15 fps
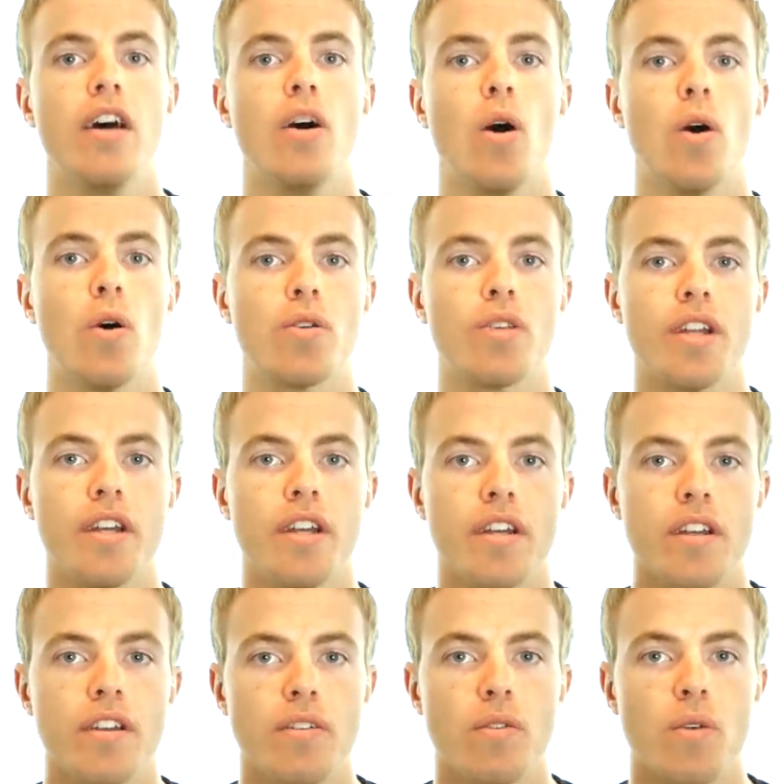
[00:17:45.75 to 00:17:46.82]
all
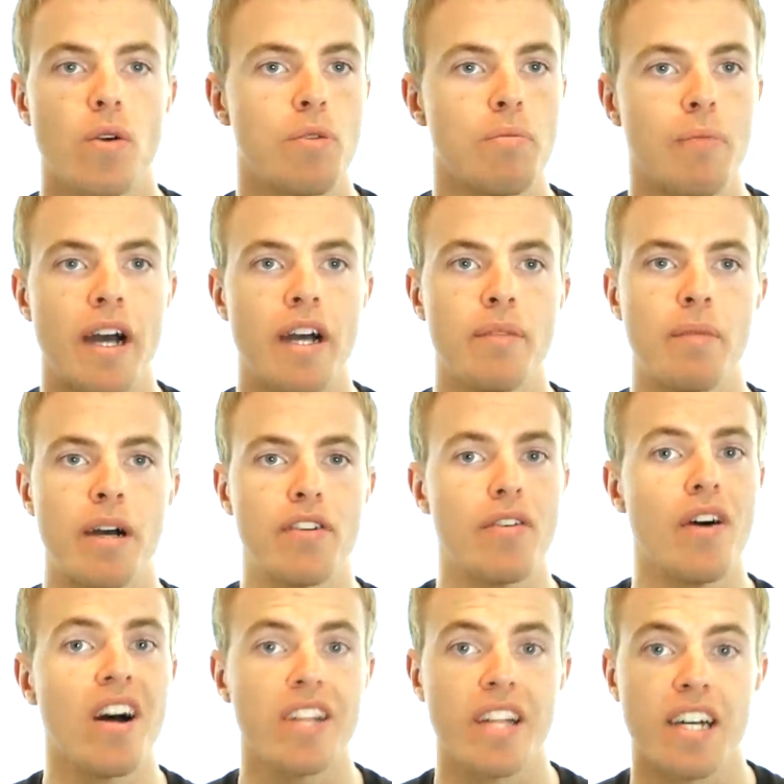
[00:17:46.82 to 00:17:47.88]
the, or my, my
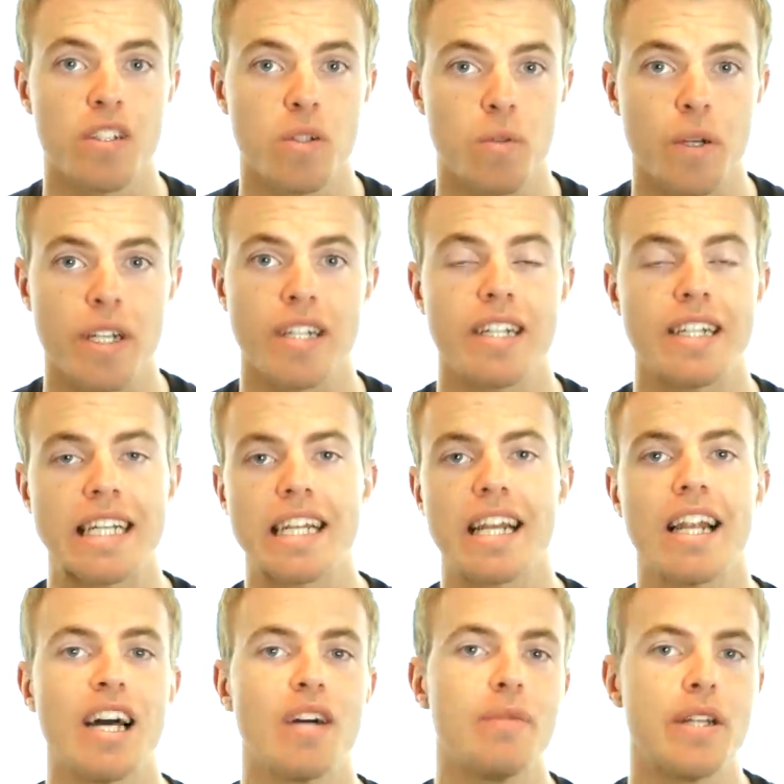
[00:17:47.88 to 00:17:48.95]
fall last week that didn't
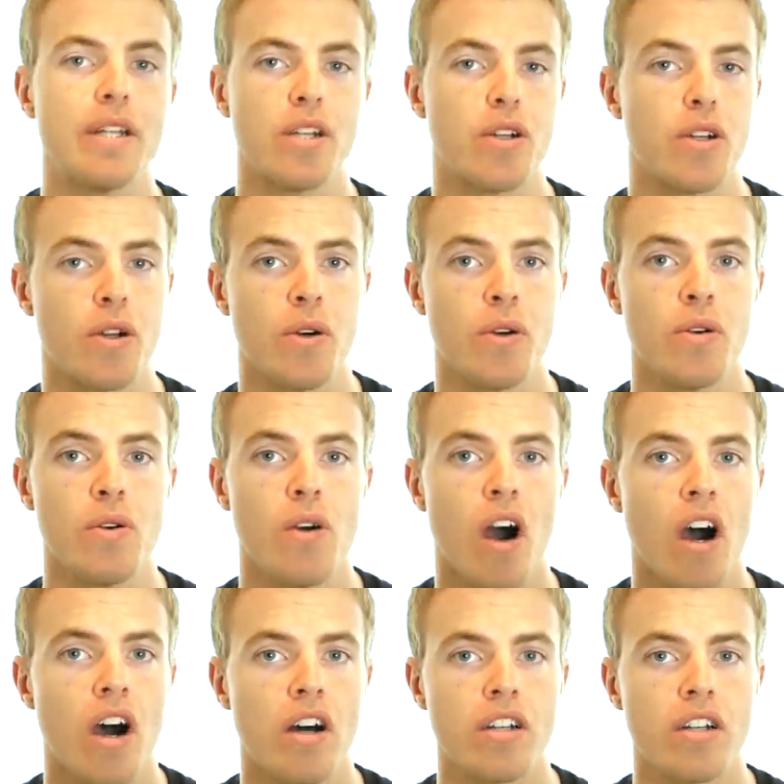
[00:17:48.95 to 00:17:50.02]
allow me to go
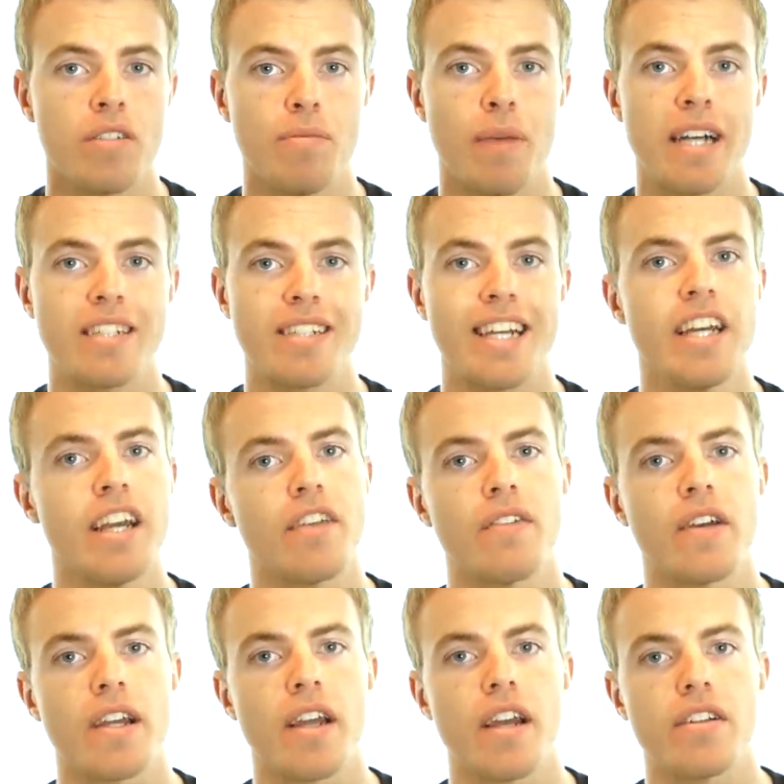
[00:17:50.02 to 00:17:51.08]
on my skiing
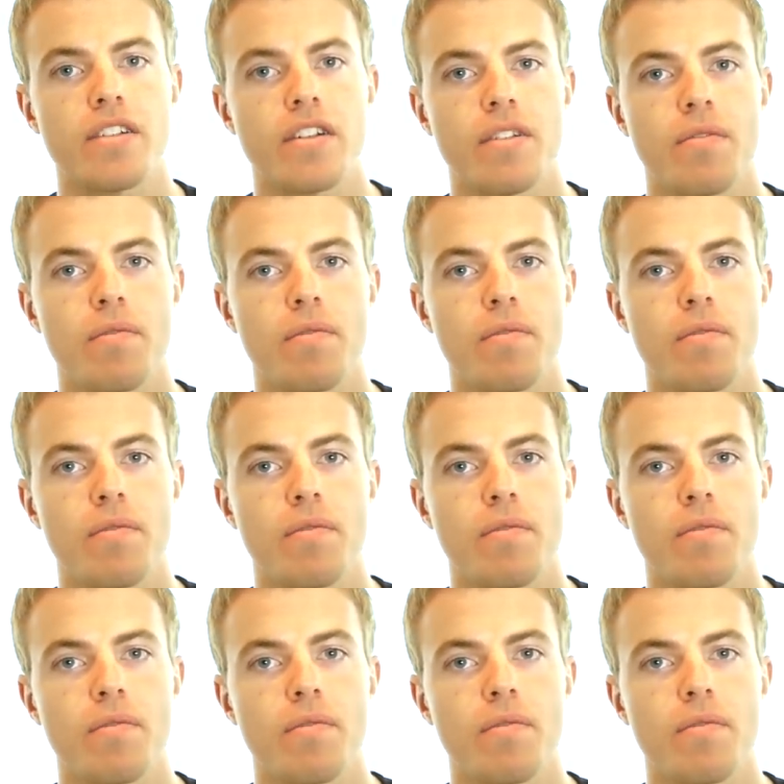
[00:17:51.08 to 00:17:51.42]
vacation,